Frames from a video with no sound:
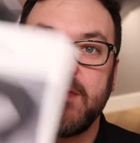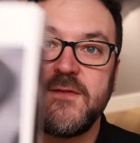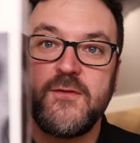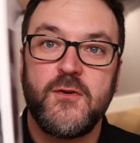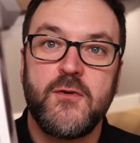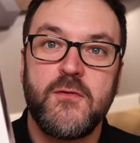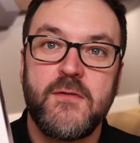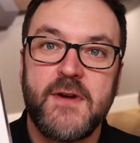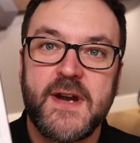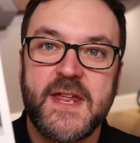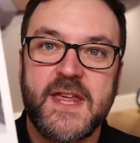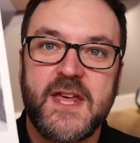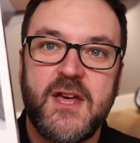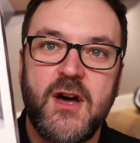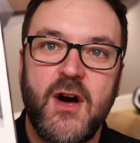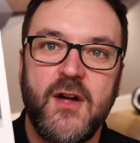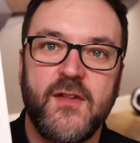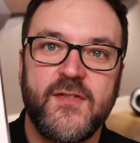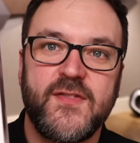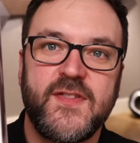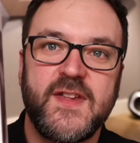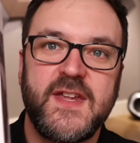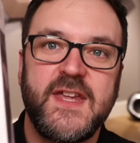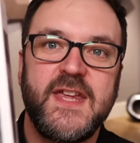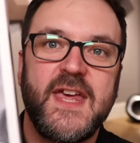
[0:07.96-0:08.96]
we've already
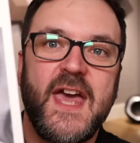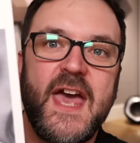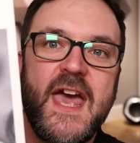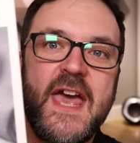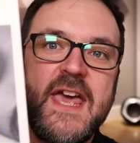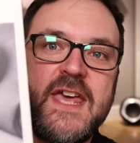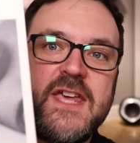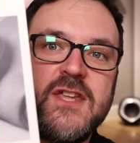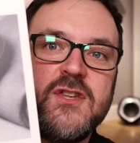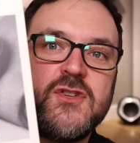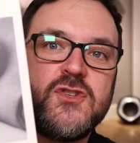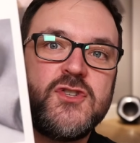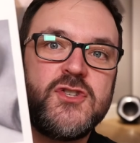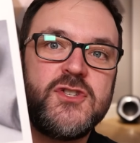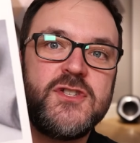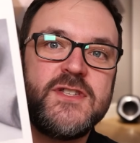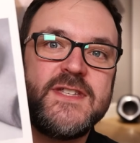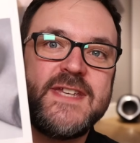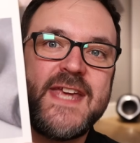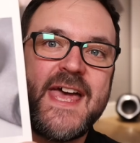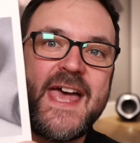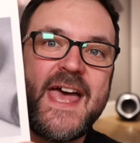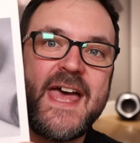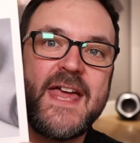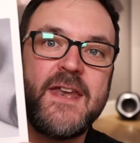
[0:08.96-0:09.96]
got the
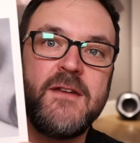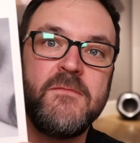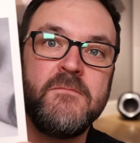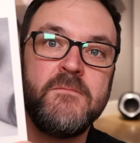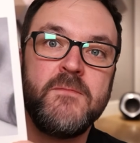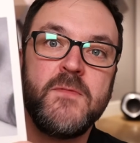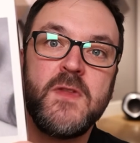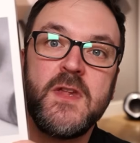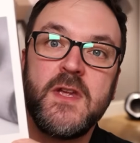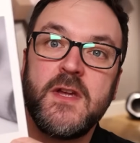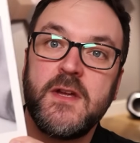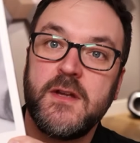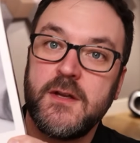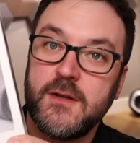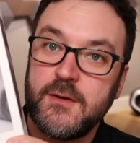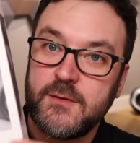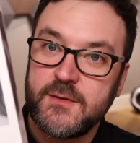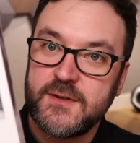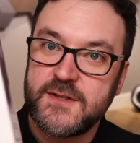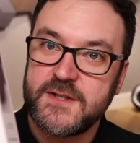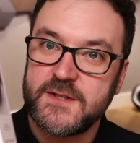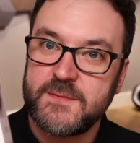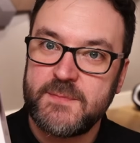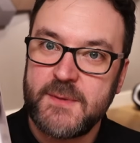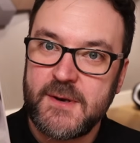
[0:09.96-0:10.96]
H10,
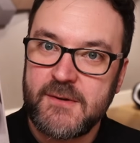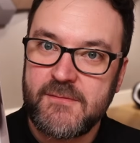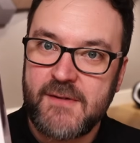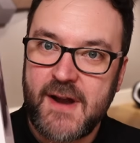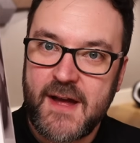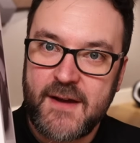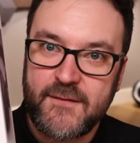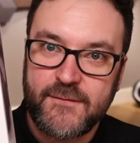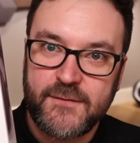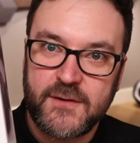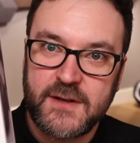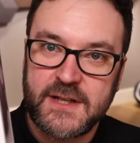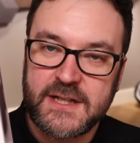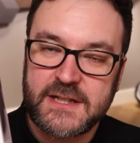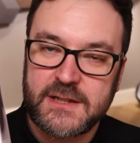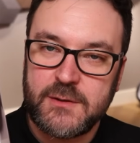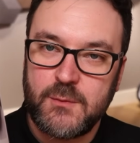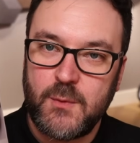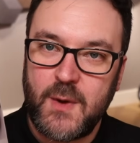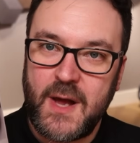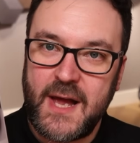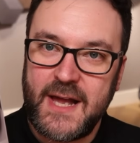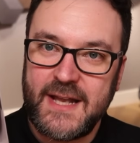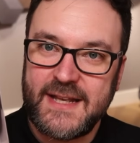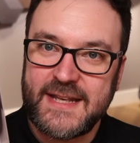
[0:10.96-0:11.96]
which has been around for a little
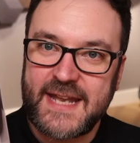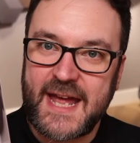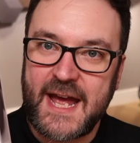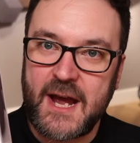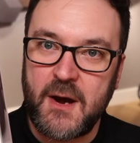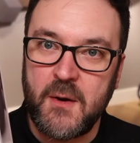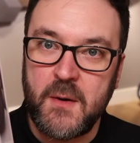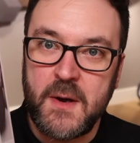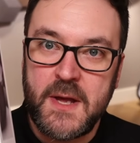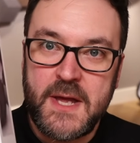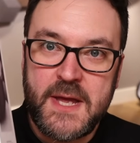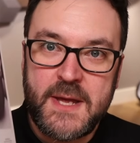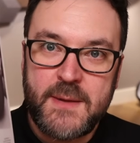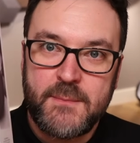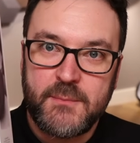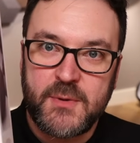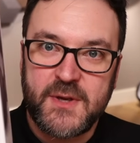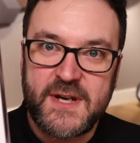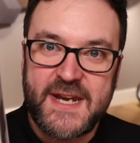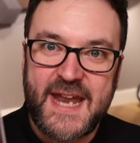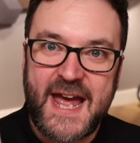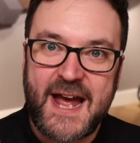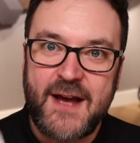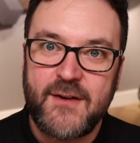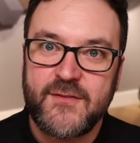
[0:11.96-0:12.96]
while now.
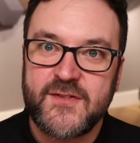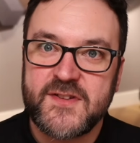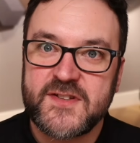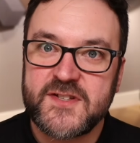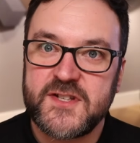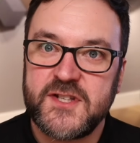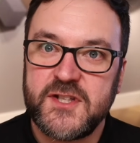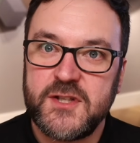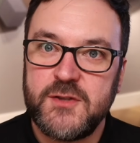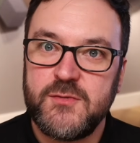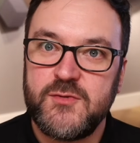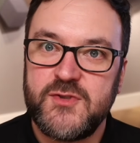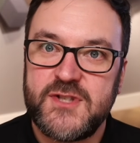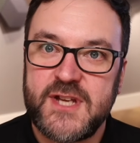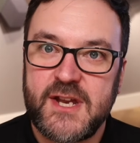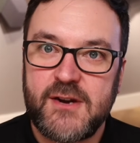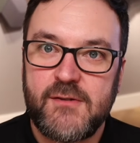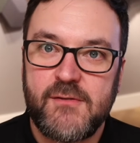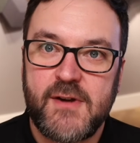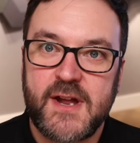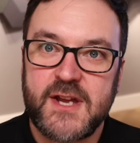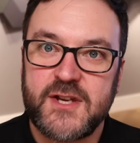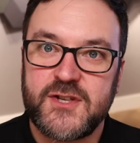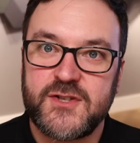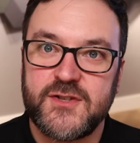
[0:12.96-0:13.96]
But now there's a new
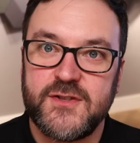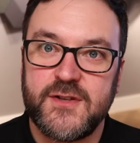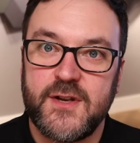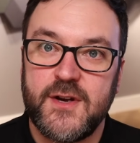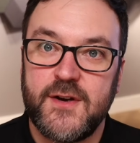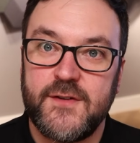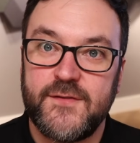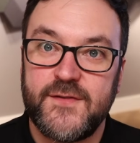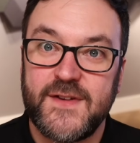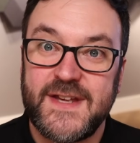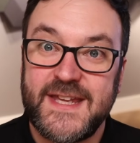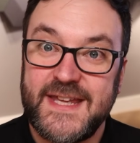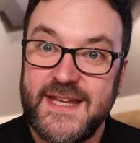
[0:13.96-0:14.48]
generation of